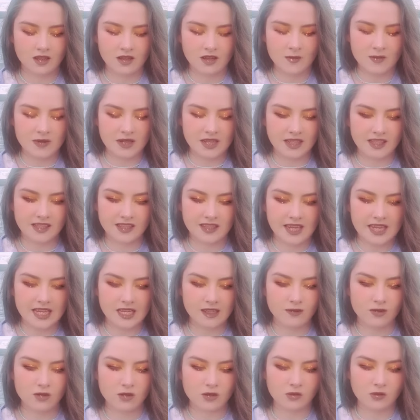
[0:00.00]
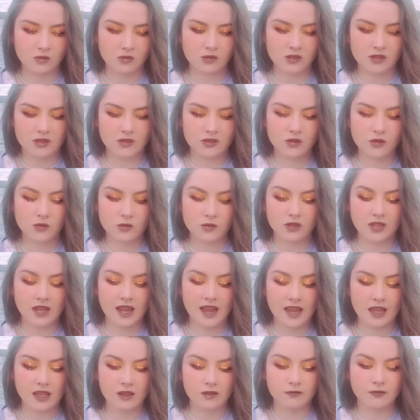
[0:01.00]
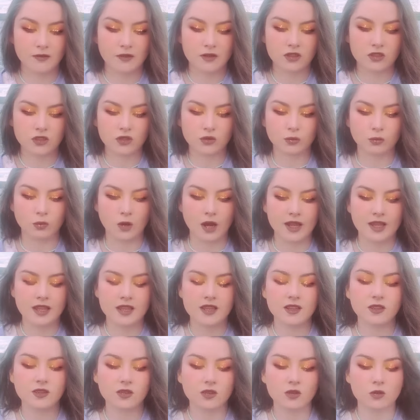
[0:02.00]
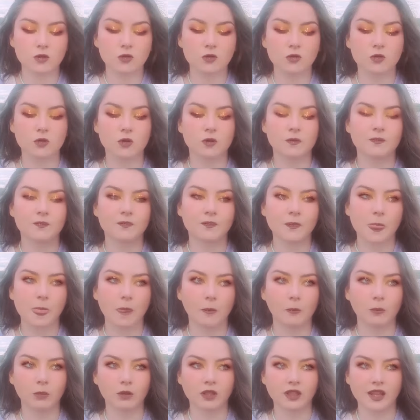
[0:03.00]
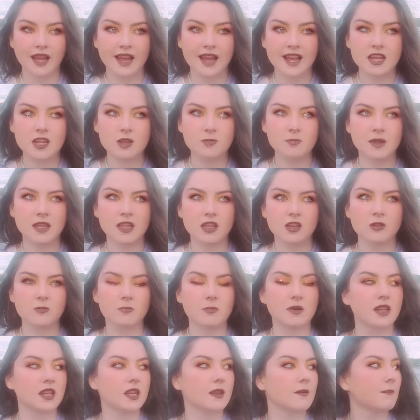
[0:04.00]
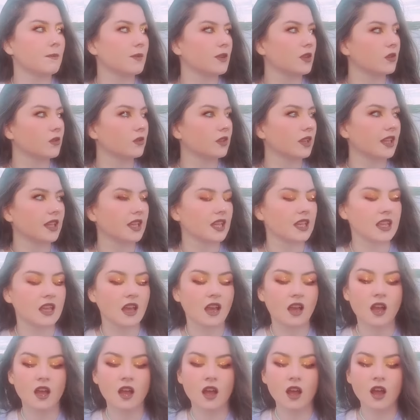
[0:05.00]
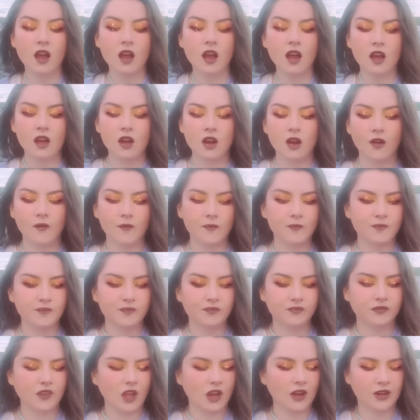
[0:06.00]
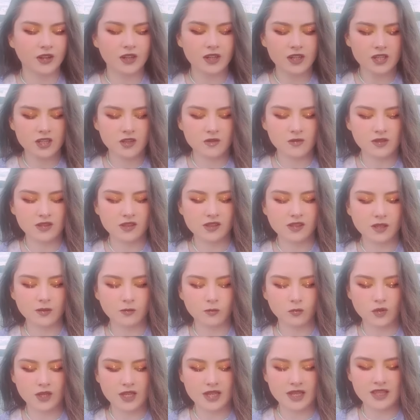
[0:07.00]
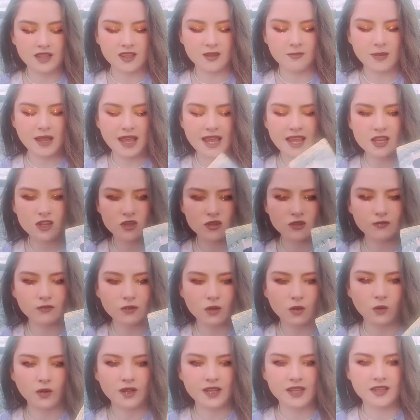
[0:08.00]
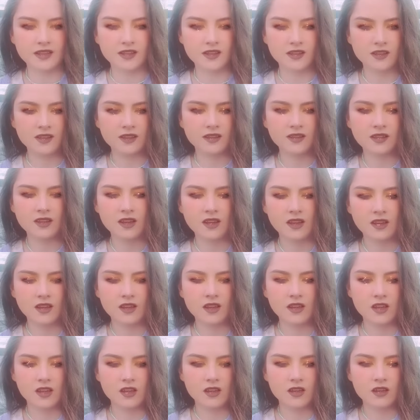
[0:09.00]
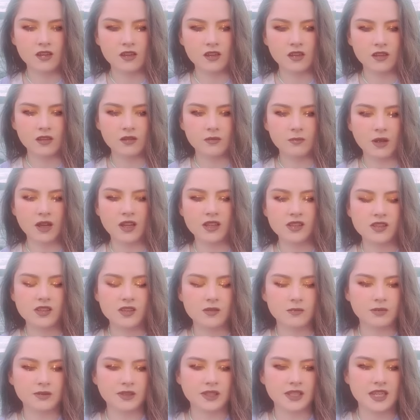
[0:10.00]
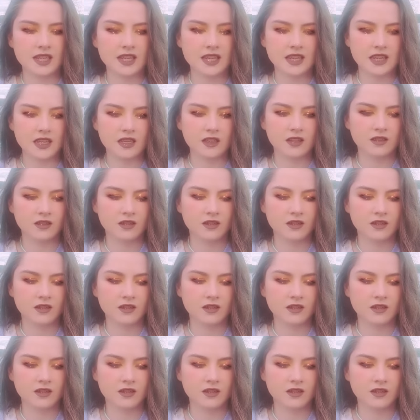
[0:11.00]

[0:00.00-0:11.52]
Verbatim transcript: I mean, this King of Swords could have tried to blackmail, manipulate, hurt you in some way. The Page of Coins possibly